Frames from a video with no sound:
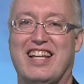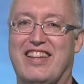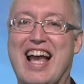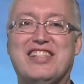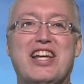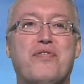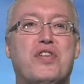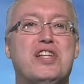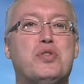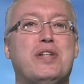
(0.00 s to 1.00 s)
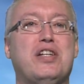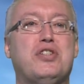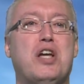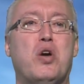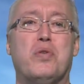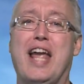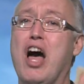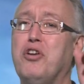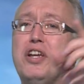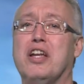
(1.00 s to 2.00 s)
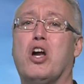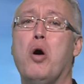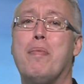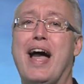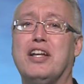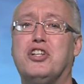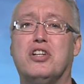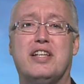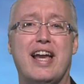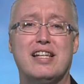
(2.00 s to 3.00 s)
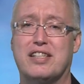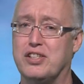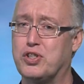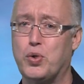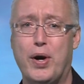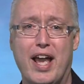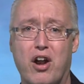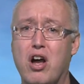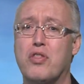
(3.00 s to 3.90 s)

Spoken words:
That's it for this week's show. Now you can go back to your desk and sort out all